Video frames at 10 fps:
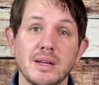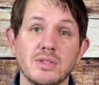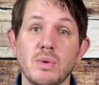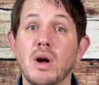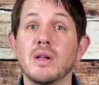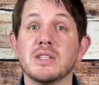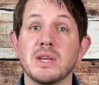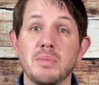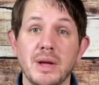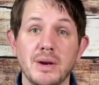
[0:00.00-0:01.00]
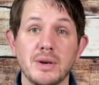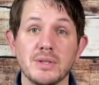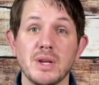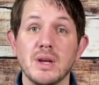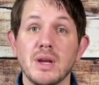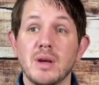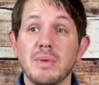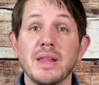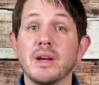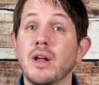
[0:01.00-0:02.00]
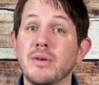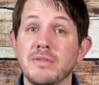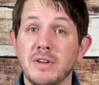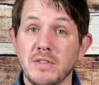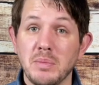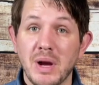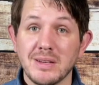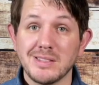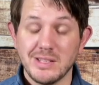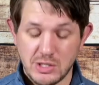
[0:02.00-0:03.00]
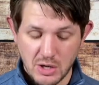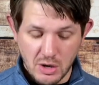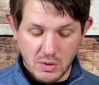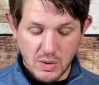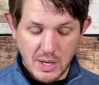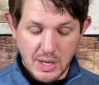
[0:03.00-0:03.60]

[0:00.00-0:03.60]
to all its competitors by like 150 bucks. So